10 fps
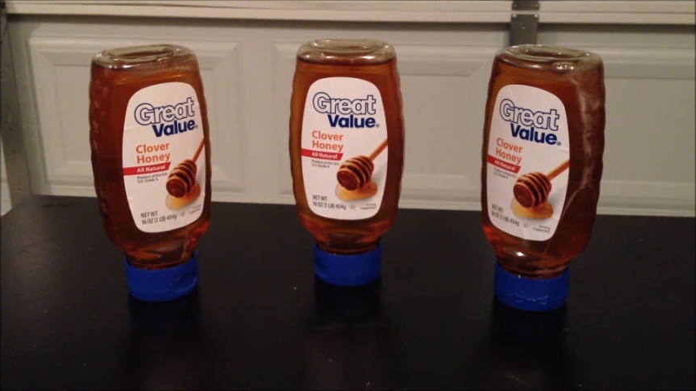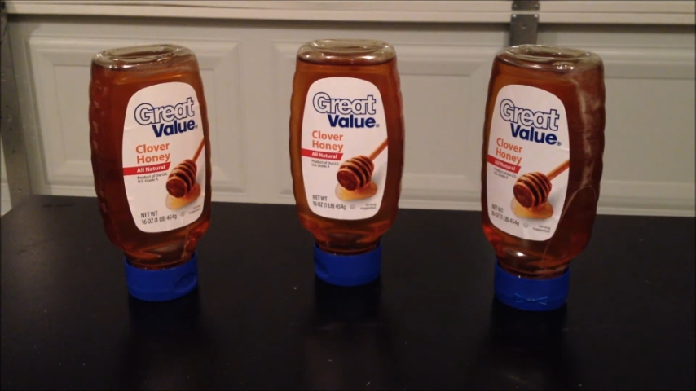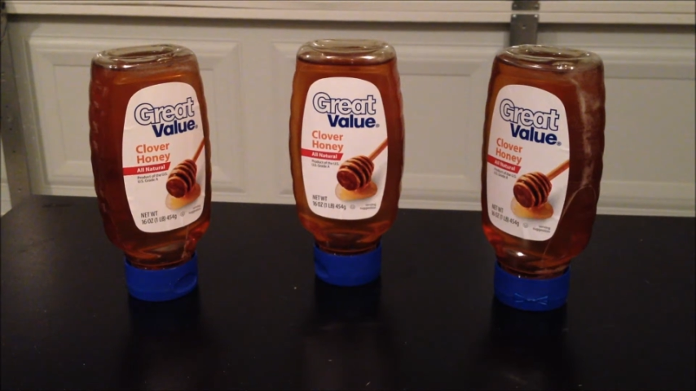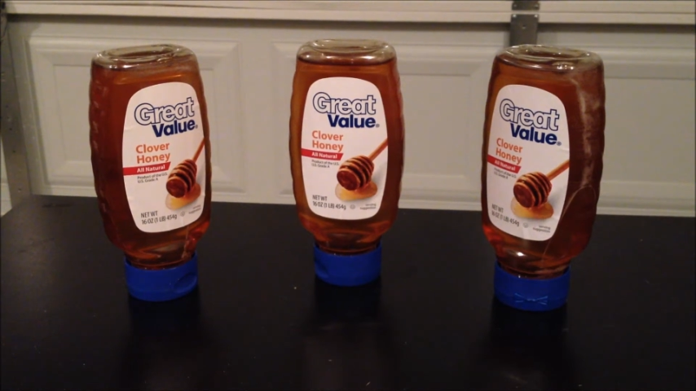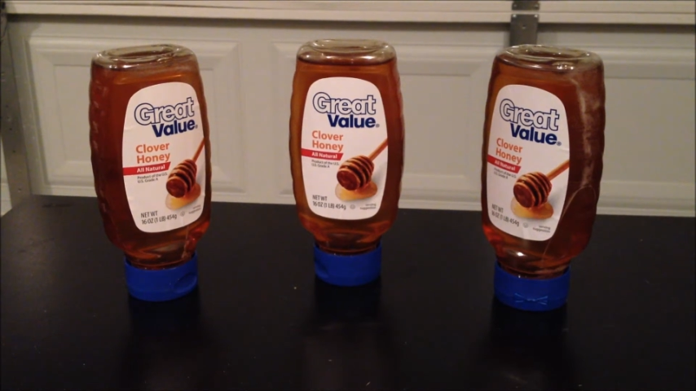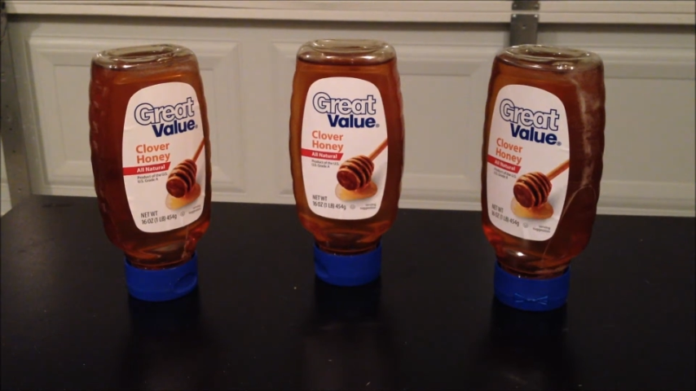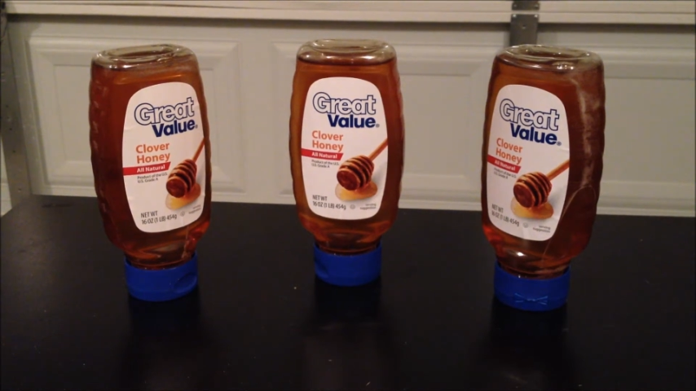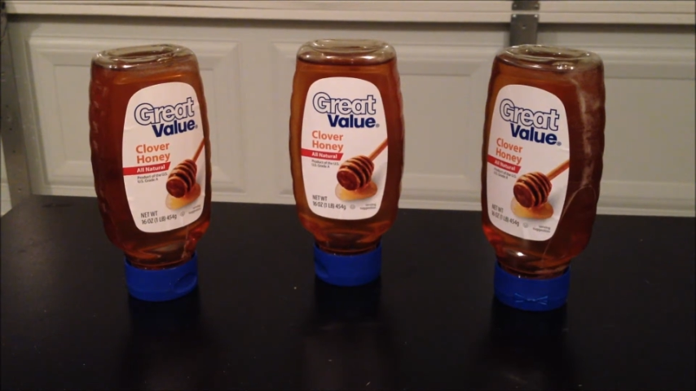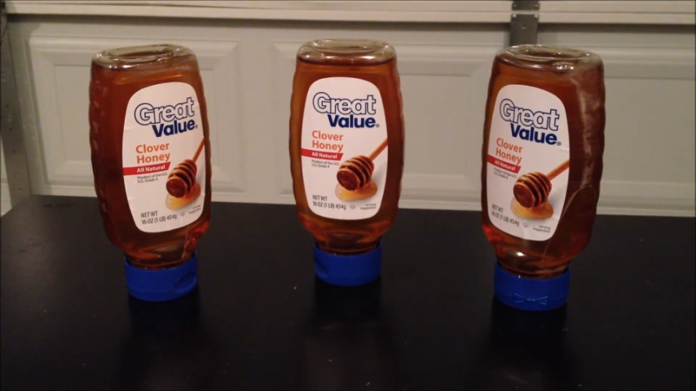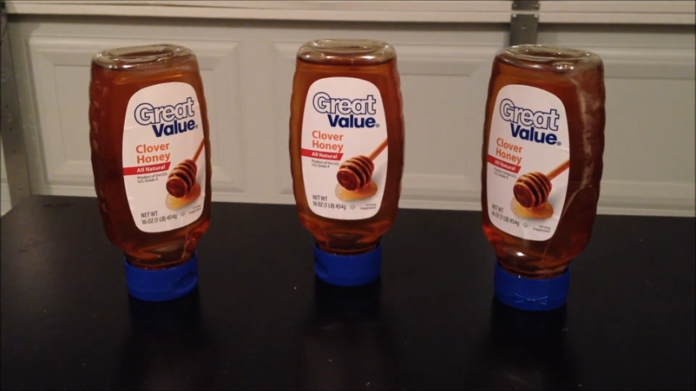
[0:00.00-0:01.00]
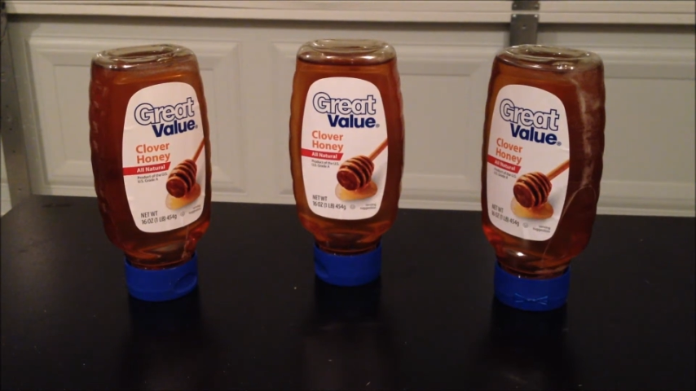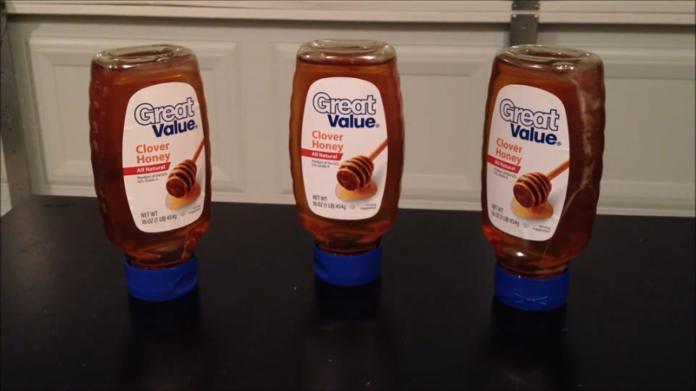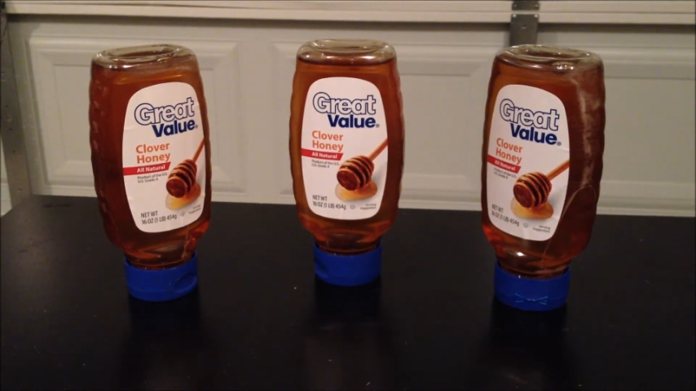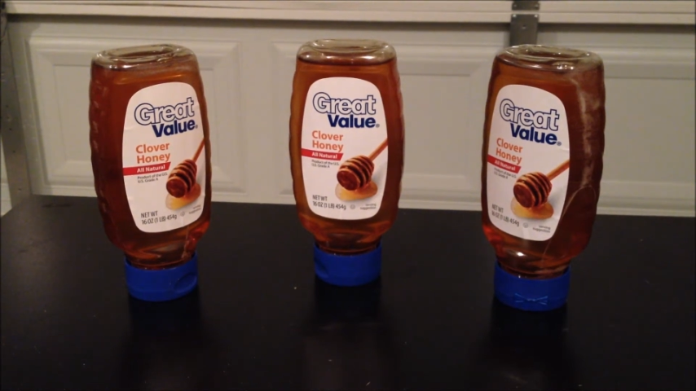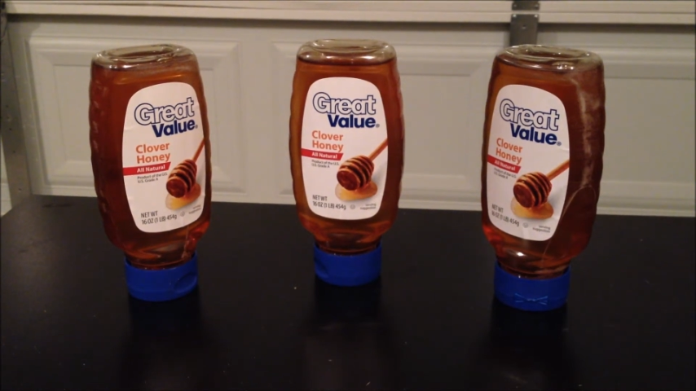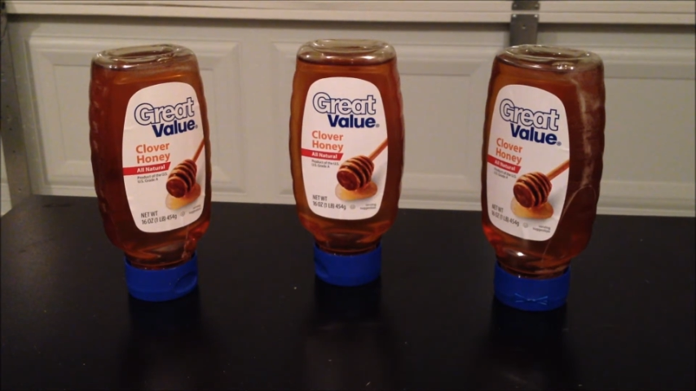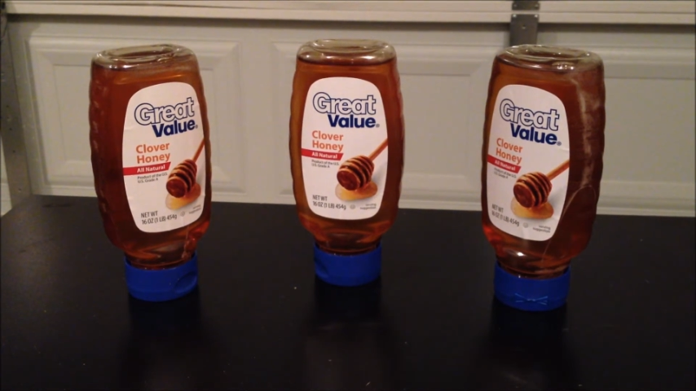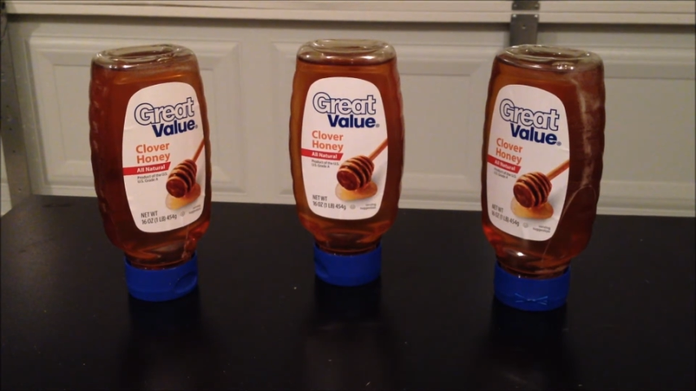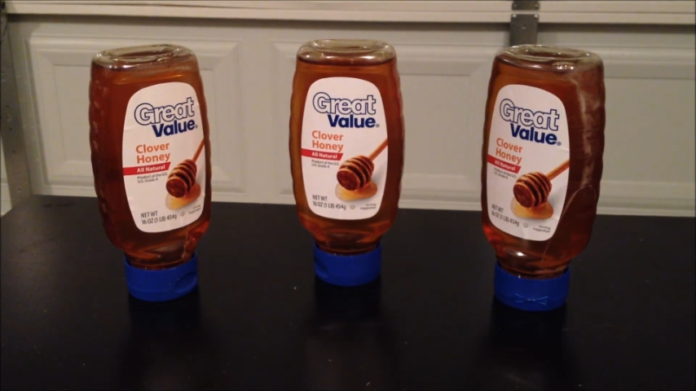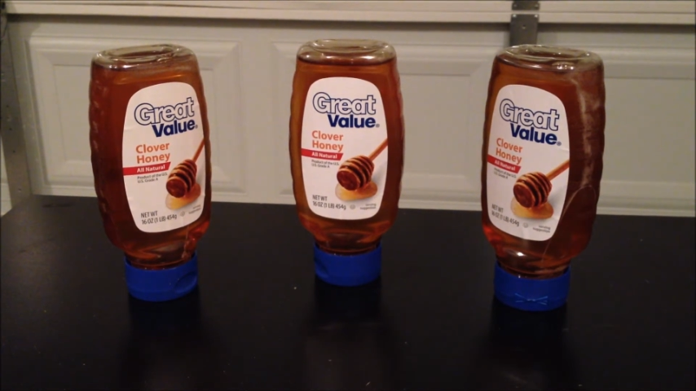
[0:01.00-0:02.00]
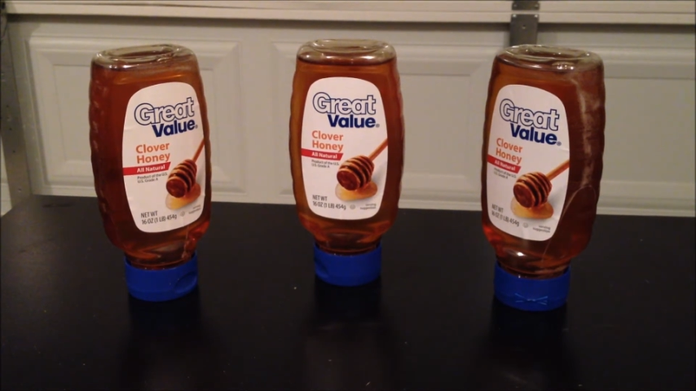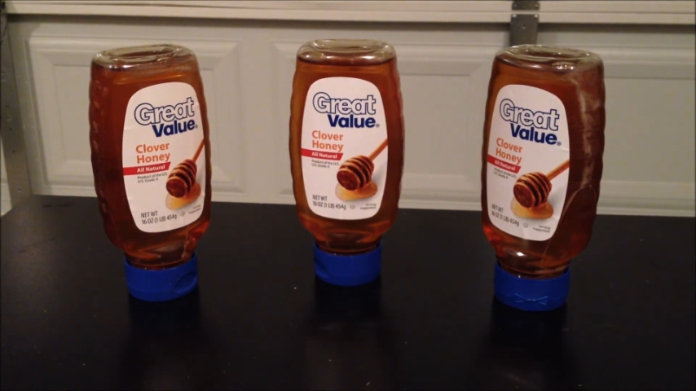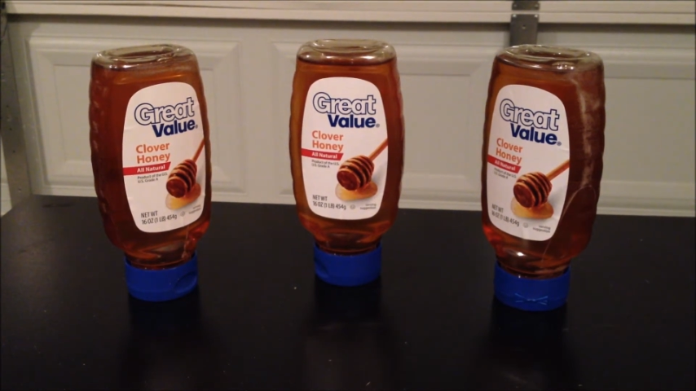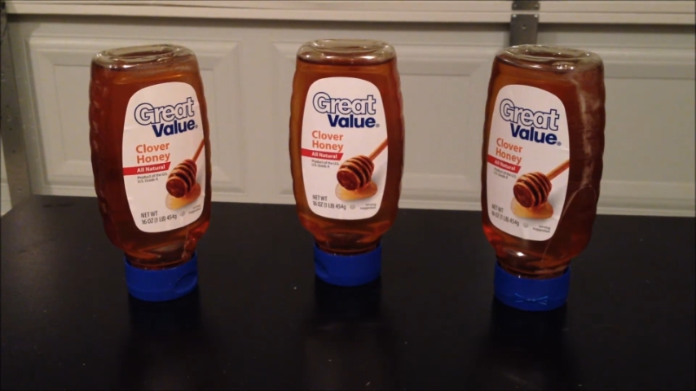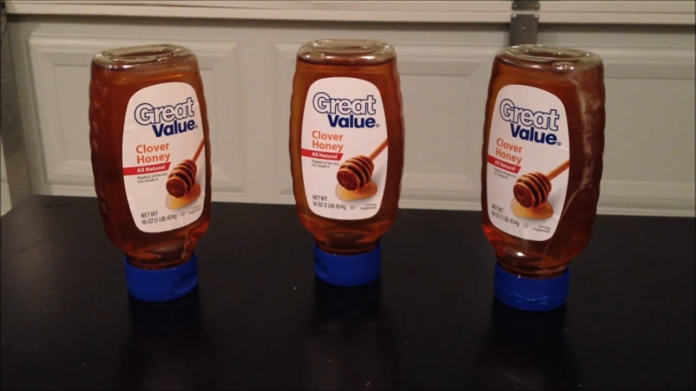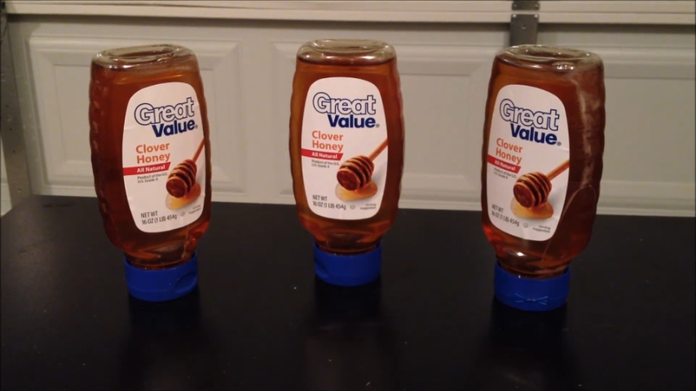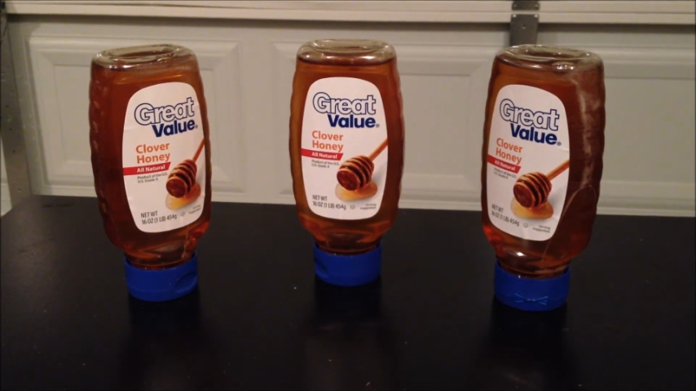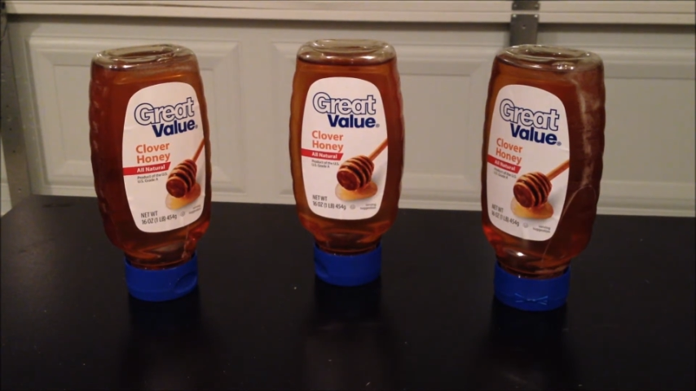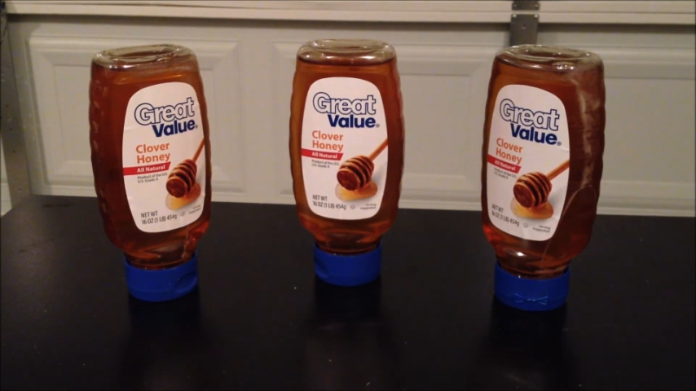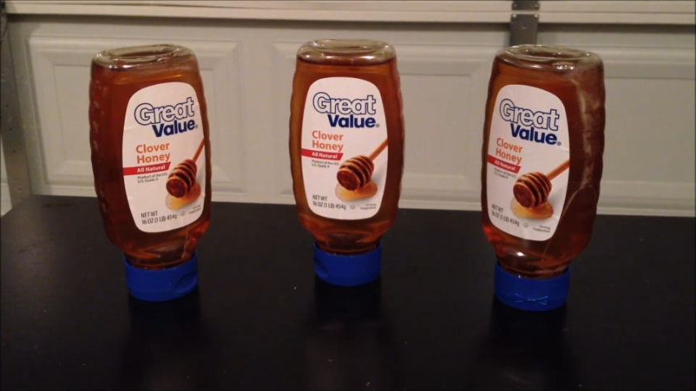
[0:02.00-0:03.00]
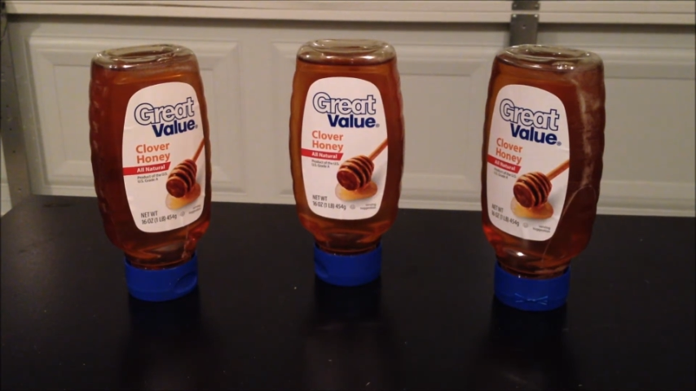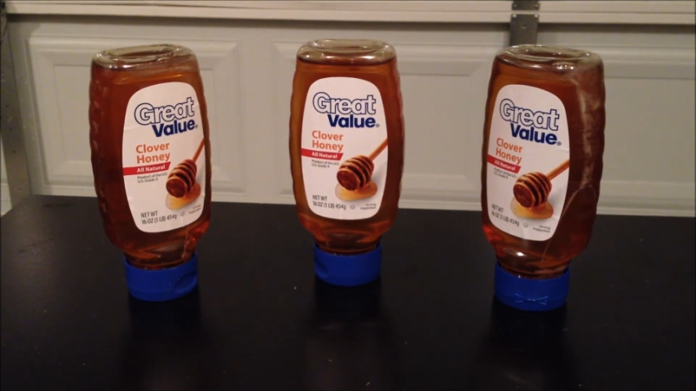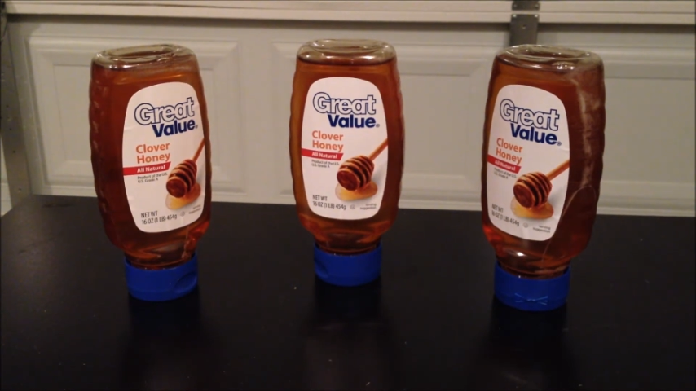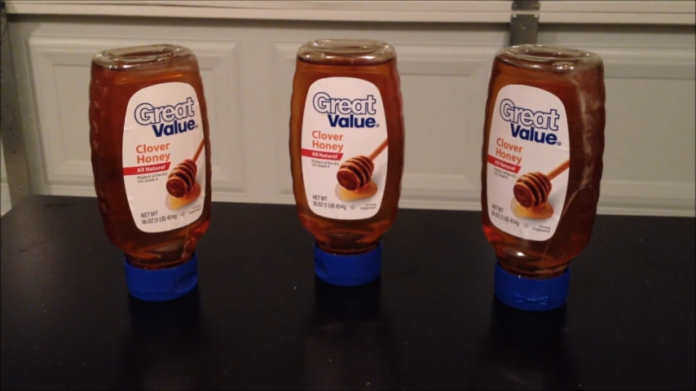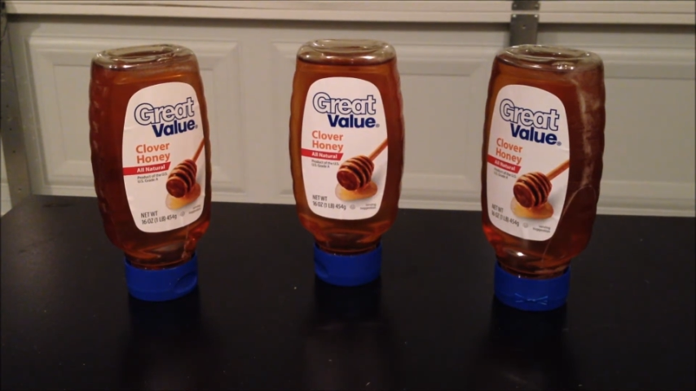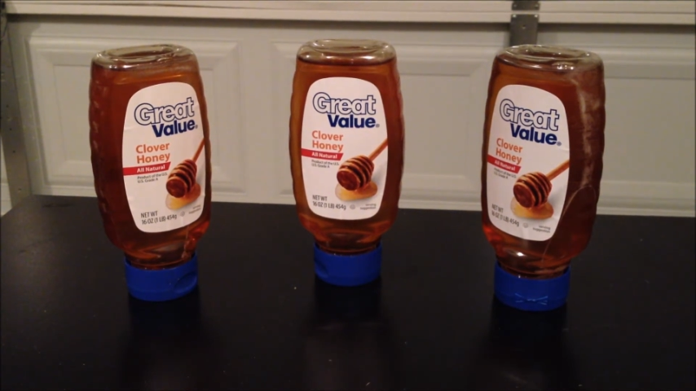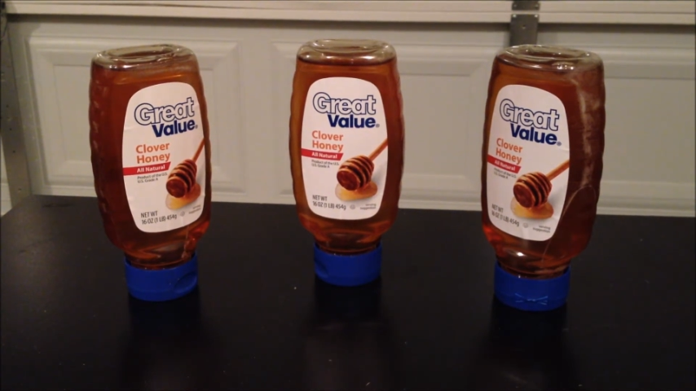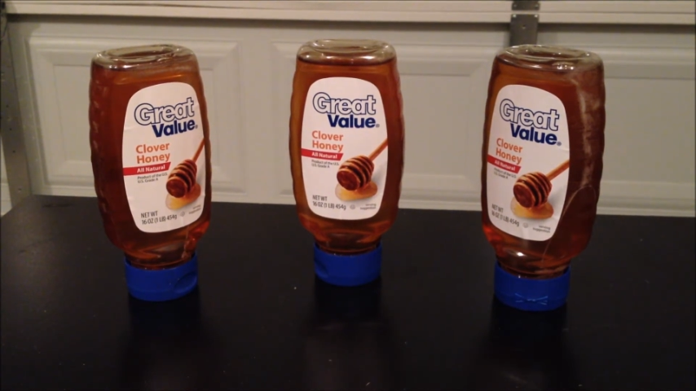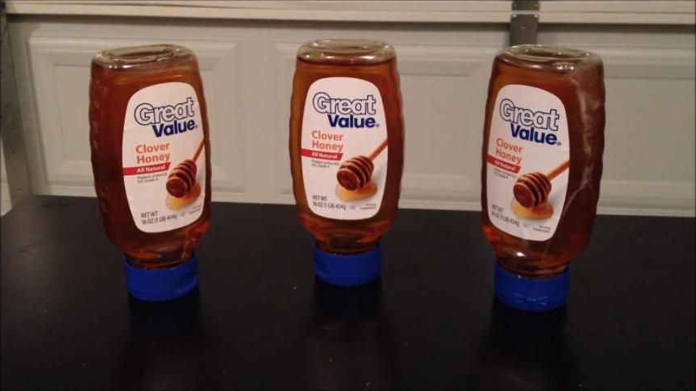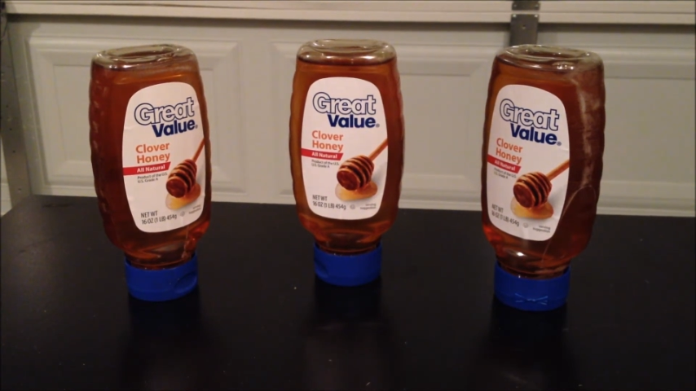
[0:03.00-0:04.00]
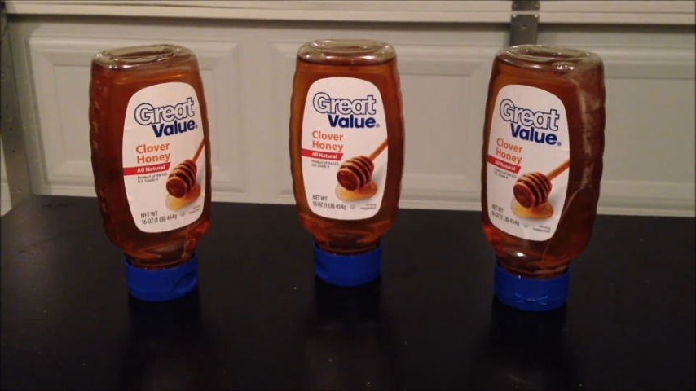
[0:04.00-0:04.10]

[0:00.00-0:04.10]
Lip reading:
Nobody's mouth can be seen.